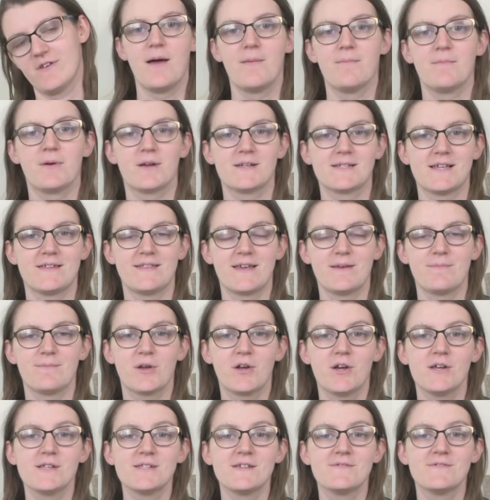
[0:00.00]
Because I think
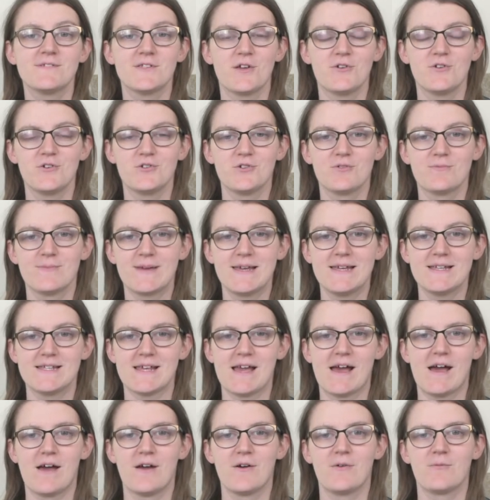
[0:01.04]
because of social
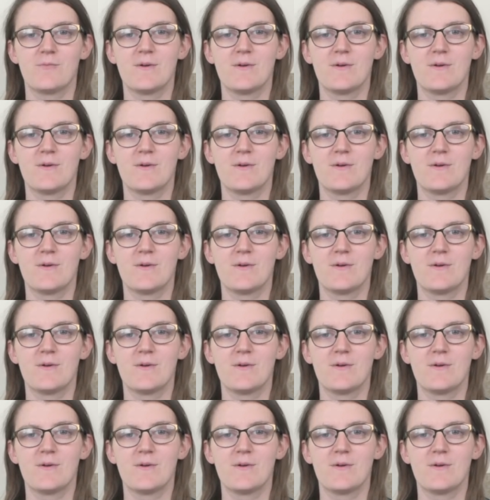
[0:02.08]
media,